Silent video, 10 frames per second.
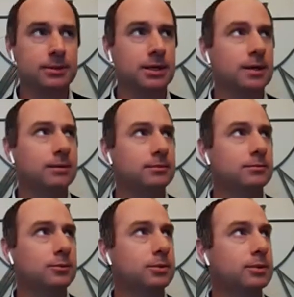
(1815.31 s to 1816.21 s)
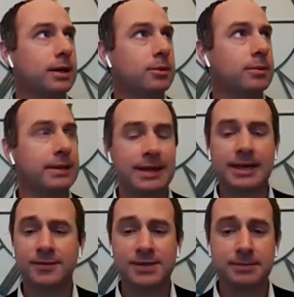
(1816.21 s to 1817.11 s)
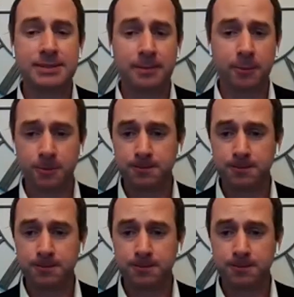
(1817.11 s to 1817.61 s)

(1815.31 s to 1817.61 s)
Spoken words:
That would have been the end of September,